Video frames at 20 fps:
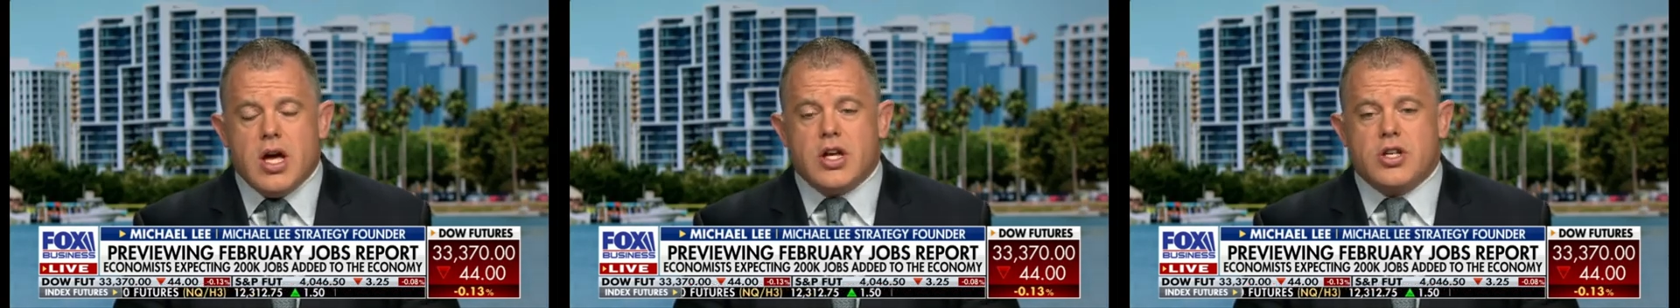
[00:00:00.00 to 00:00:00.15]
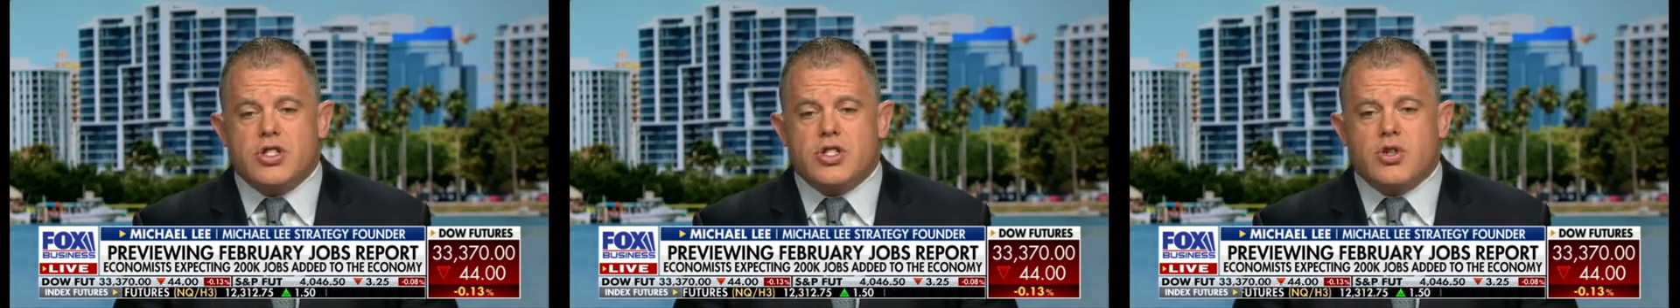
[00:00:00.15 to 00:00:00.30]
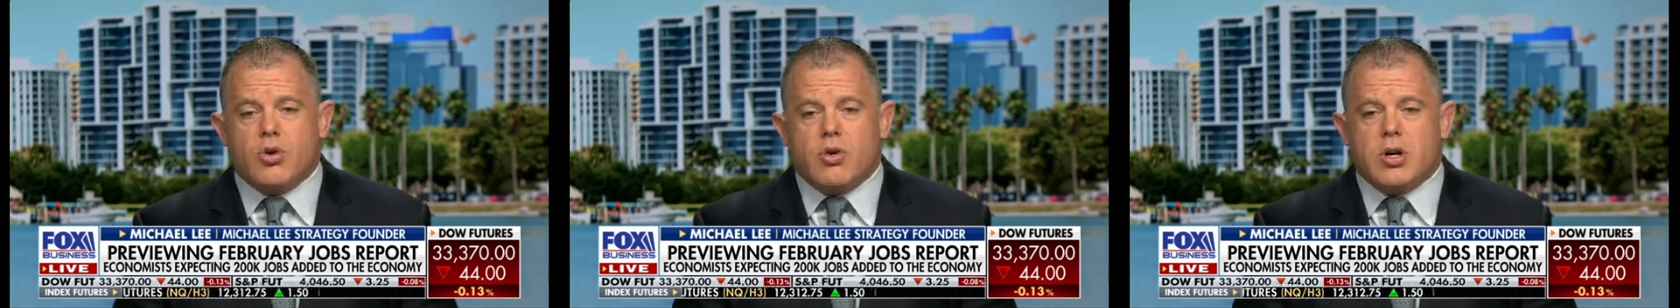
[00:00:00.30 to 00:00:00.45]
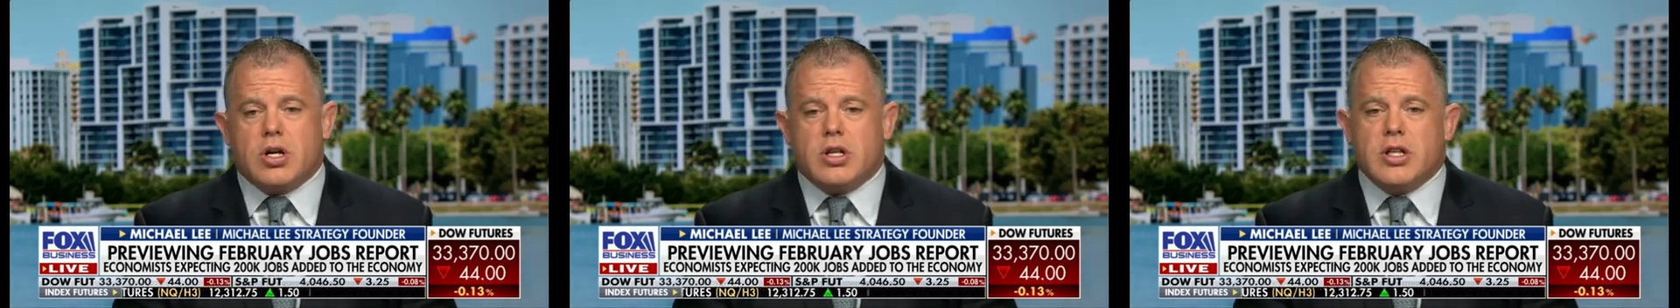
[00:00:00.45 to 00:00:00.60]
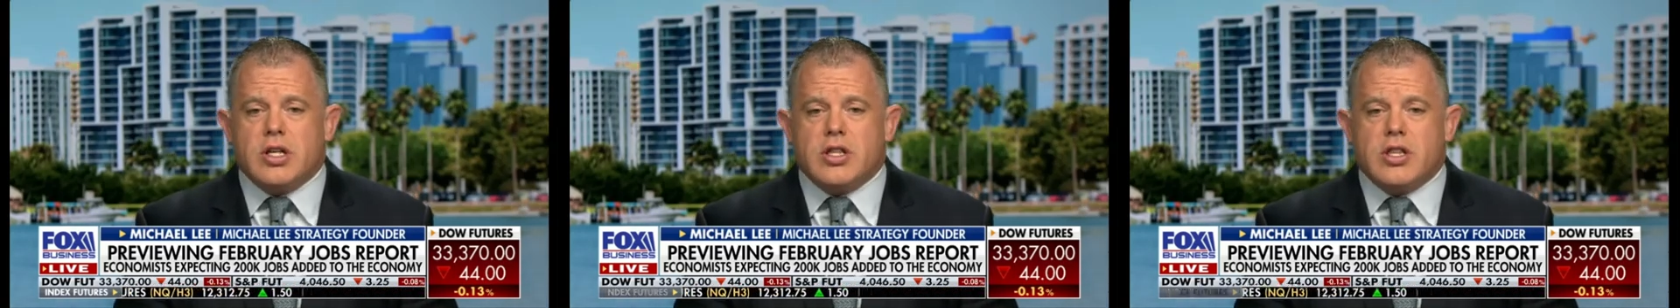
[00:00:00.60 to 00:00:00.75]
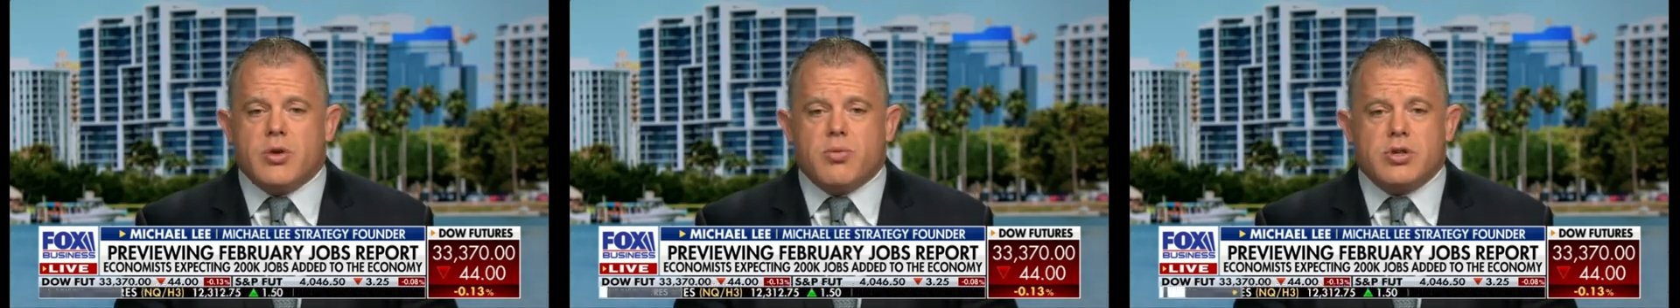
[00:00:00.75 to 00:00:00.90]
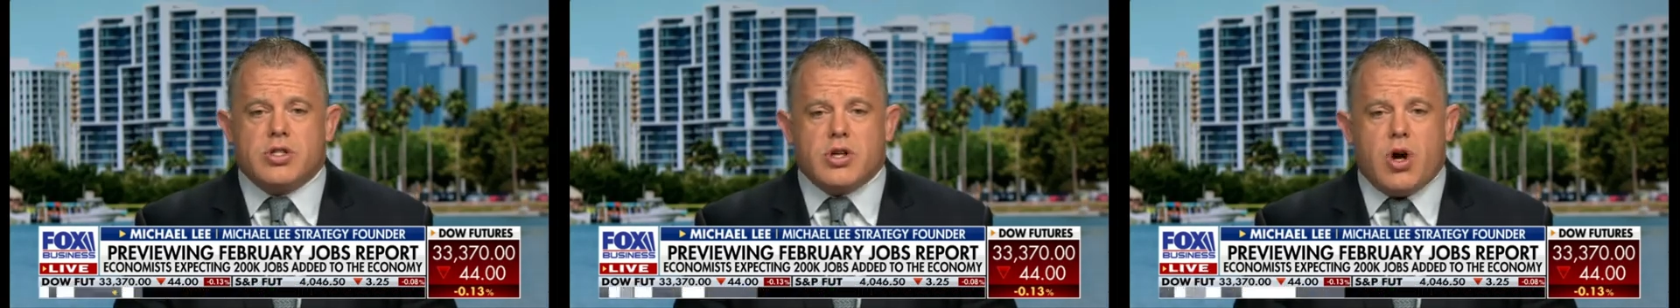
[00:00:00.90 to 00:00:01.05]

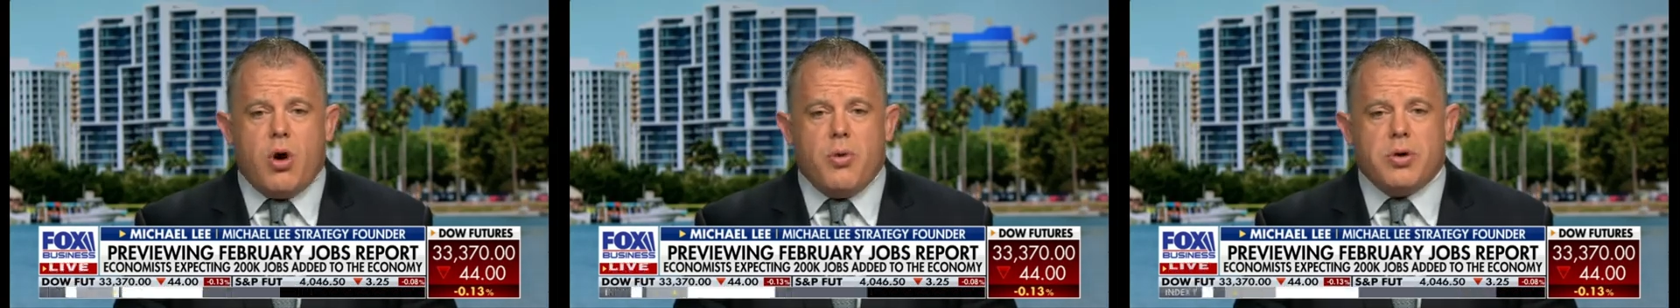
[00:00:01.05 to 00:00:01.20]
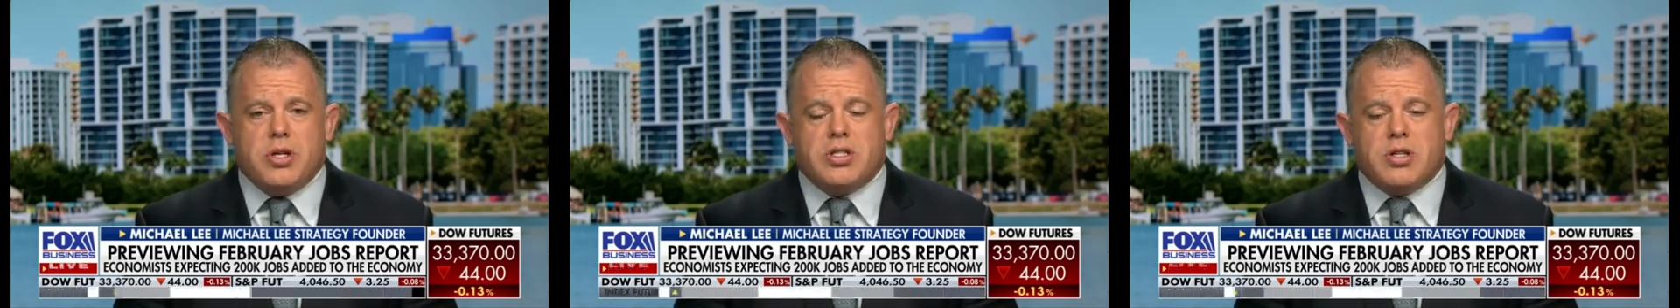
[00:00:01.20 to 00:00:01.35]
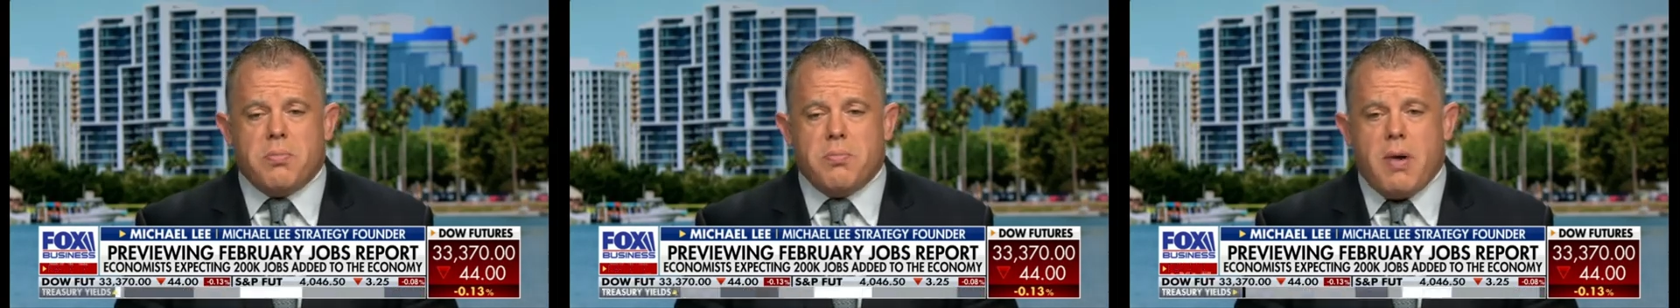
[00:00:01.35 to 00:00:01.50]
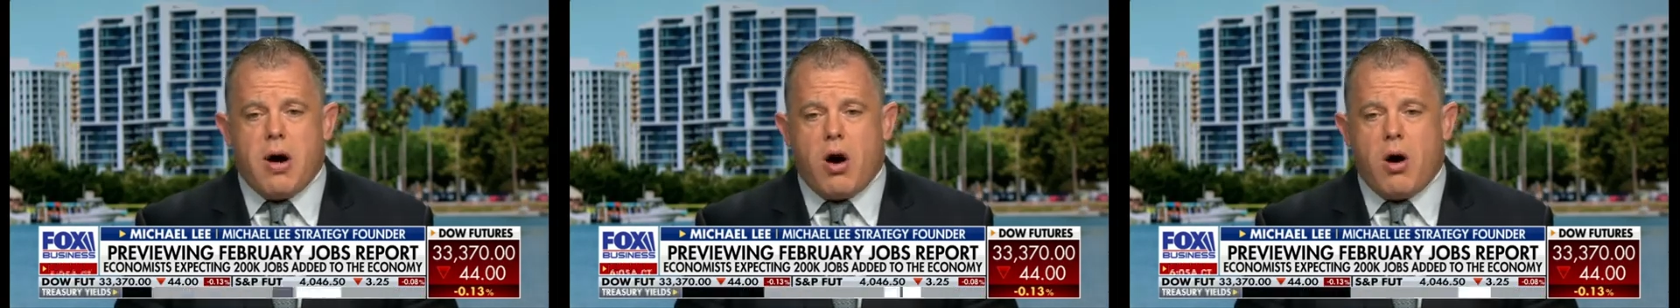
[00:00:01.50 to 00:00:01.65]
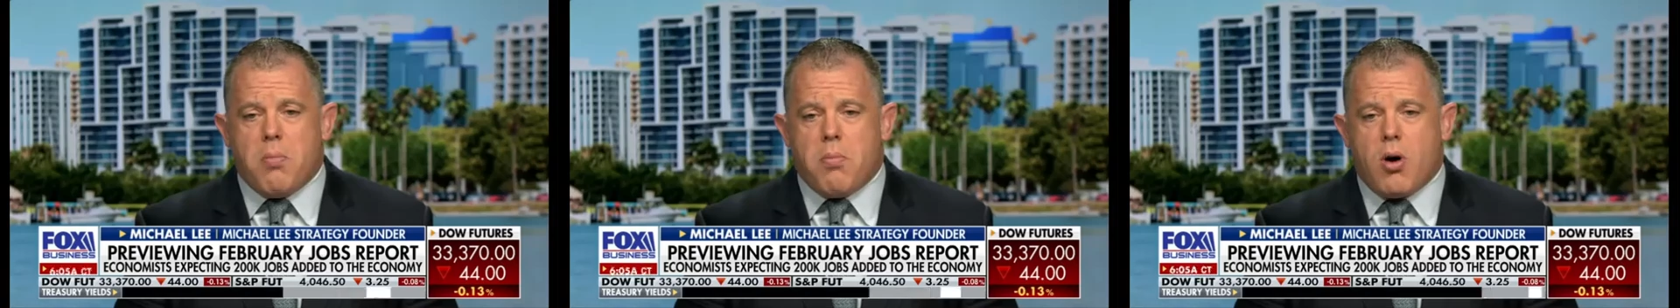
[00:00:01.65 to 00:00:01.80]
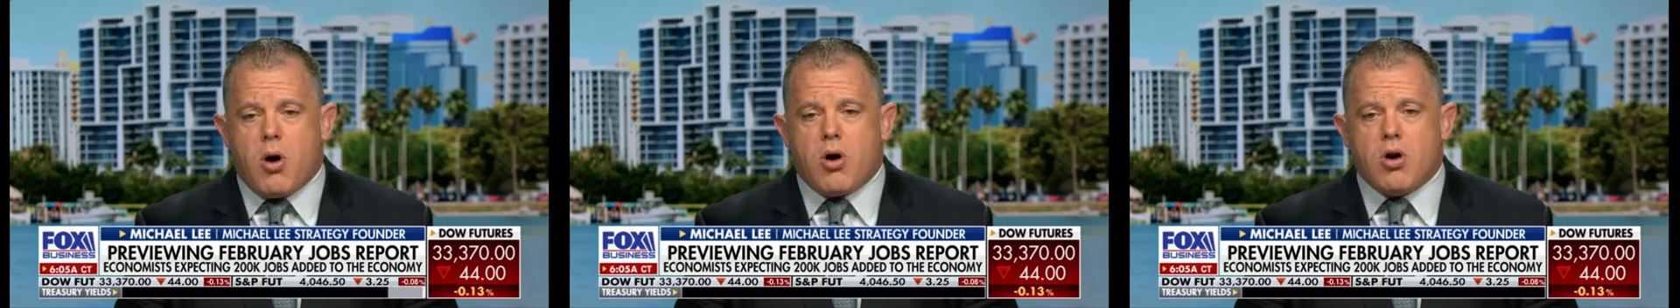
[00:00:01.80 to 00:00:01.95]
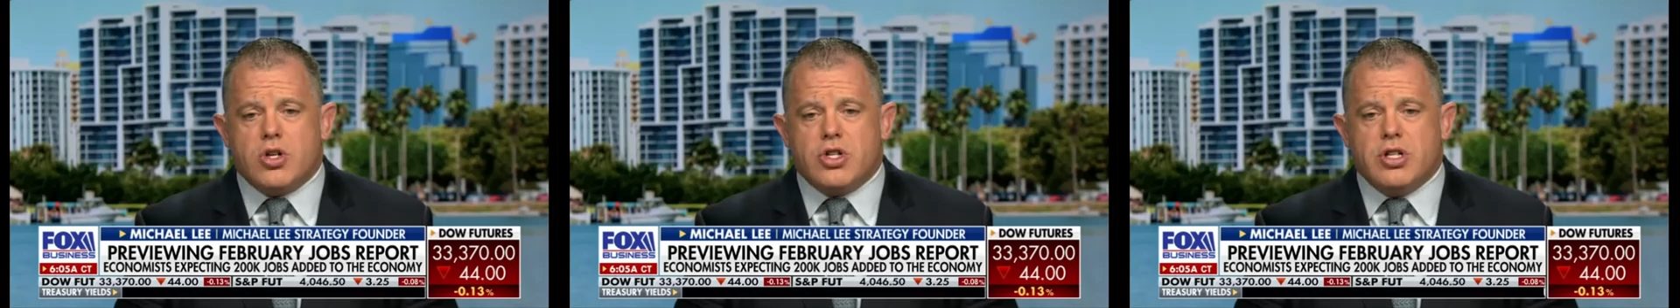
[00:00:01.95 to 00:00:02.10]
historically, there was always a
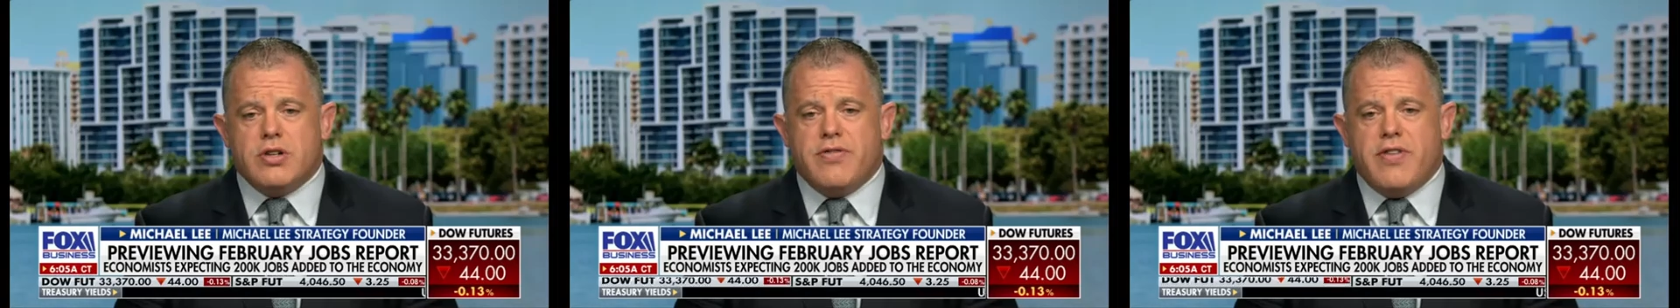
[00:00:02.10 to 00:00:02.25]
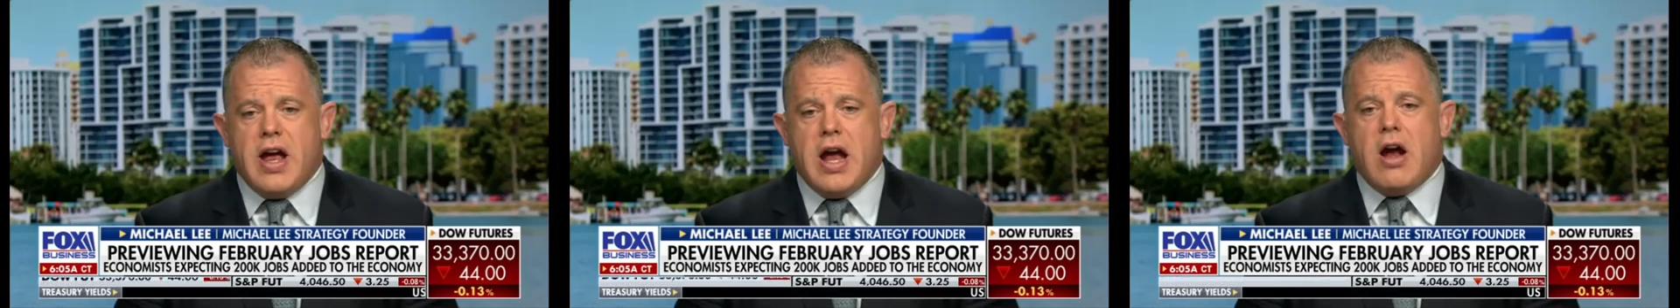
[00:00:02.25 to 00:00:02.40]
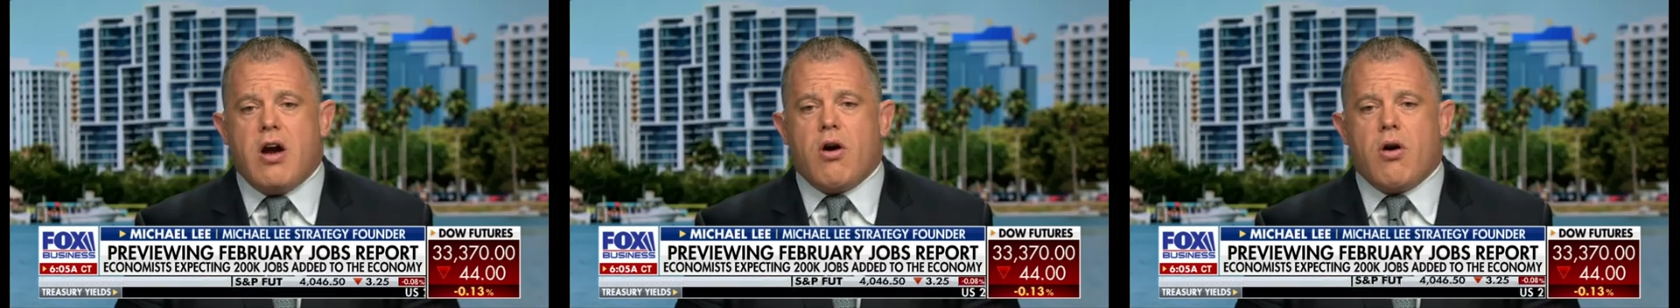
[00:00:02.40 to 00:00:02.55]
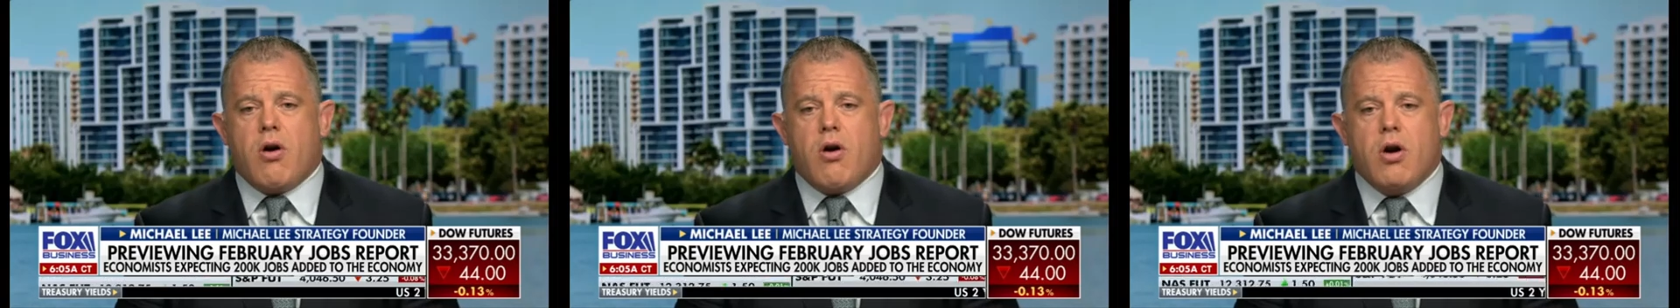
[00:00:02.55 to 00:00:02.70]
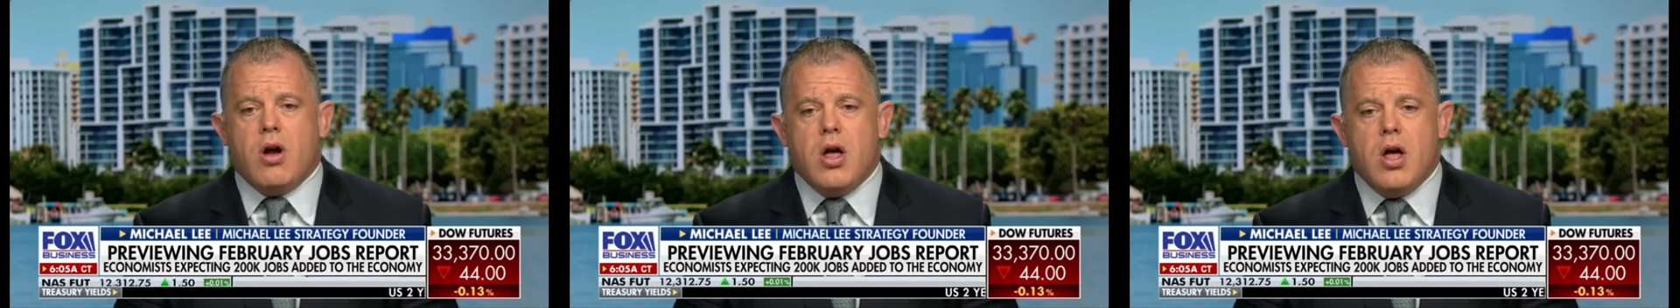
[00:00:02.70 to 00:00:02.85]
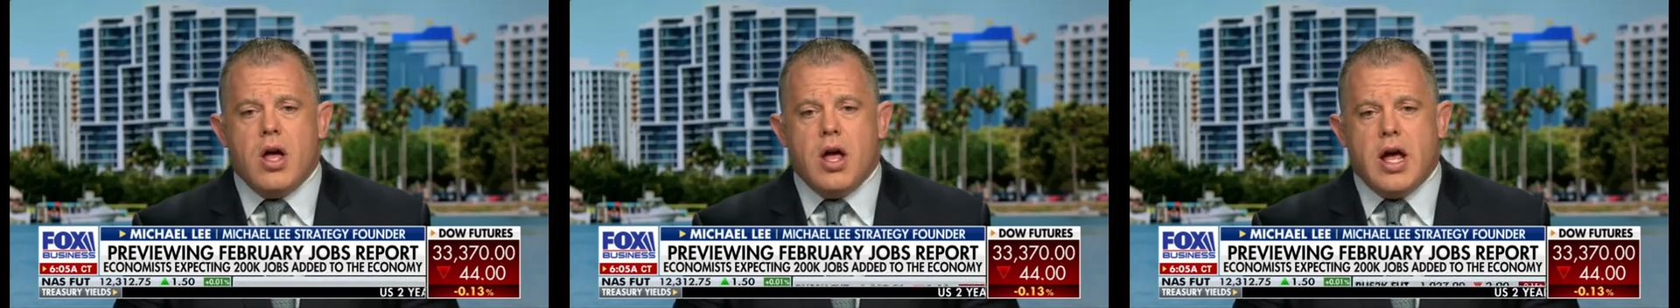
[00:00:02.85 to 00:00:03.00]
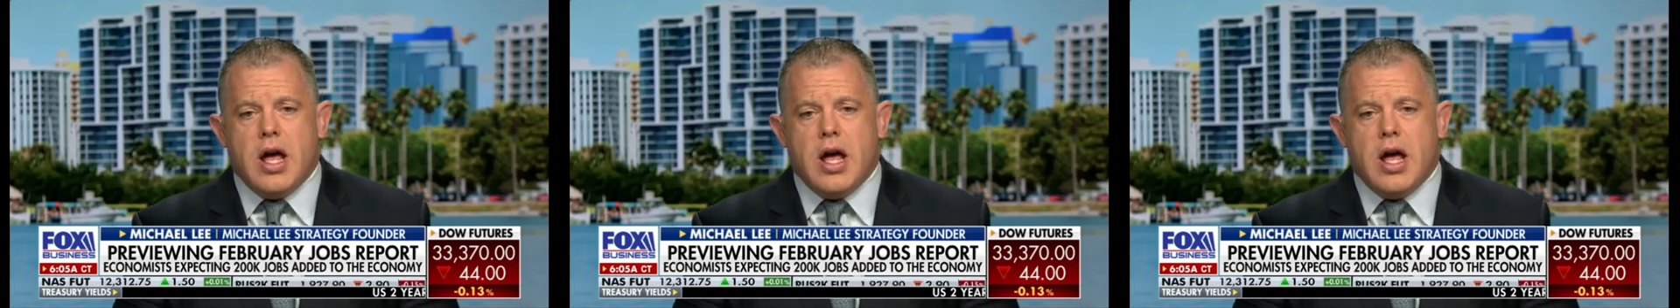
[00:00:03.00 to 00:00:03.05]
margin of error